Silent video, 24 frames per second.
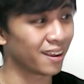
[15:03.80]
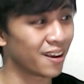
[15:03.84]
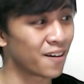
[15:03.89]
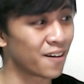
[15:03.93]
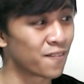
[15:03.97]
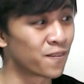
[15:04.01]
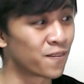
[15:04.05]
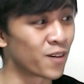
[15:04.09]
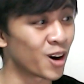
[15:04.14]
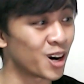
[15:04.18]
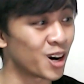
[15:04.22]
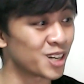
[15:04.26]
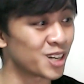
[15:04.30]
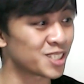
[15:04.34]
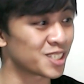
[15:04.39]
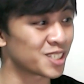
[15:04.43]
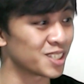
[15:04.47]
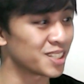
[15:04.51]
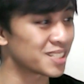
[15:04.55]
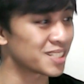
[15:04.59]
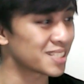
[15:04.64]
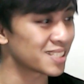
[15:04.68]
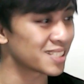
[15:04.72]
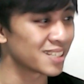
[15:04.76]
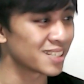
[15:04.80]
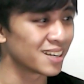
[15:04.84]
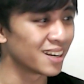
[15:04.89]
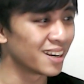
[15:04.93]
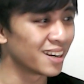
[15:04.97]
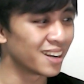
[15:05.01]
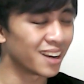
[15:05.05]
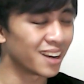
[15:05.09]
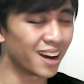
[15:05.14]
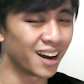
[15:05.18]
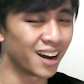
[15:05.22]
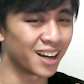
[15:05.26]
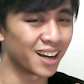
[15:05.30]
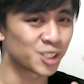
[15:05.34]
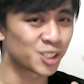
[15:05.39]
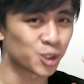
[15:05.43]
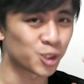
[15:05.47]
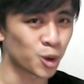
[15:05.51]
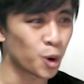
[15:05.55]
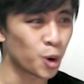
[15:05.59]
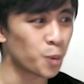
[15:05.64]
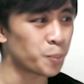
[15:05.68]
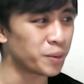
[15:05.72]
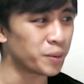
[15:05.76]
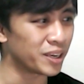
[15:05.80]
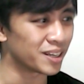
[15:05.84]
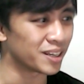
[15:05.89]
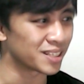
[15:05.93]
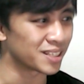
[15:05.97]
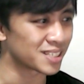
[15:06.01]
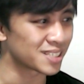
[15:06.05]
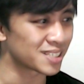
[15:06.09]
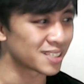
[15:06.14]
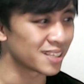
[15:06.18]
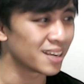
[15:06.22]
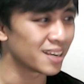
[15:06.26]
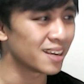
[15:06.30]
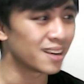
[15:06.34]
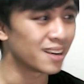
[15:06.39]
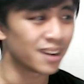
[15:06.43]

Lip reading: versus Tropius.